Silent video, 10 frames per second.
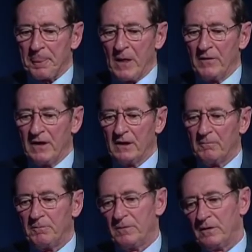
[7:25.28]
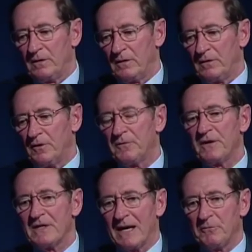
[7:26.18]
There are
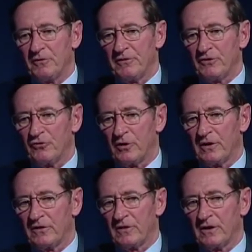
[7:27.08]
different types of insurance.